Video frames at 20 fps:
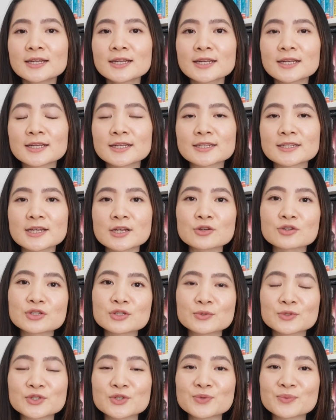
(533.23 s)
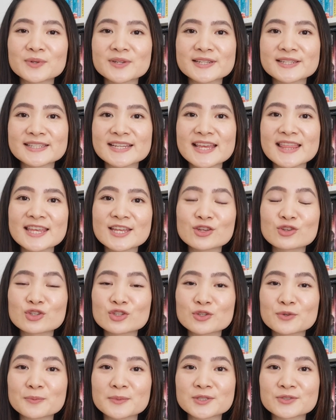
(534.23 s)
And I also do want to say thank you
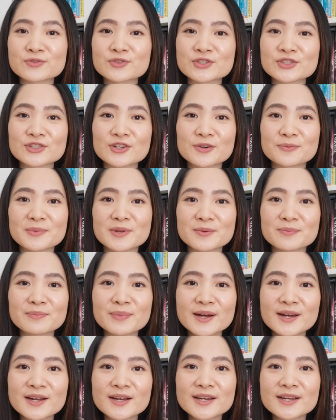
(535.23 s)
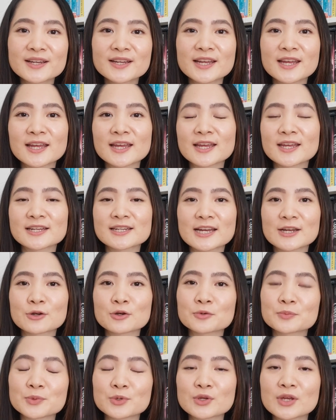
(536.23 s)
so much for stopping by, and I
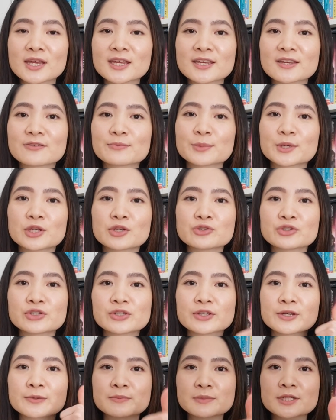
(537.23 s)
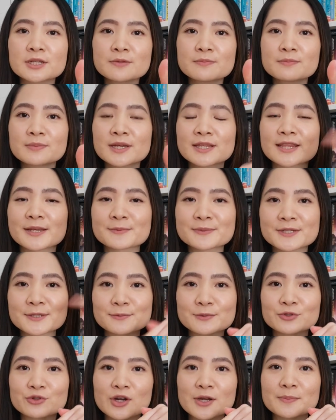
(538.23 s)
hope you can give me a huge thumbs up, hit that
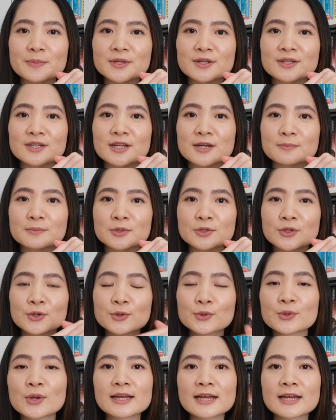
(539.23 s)
subscribe button down below,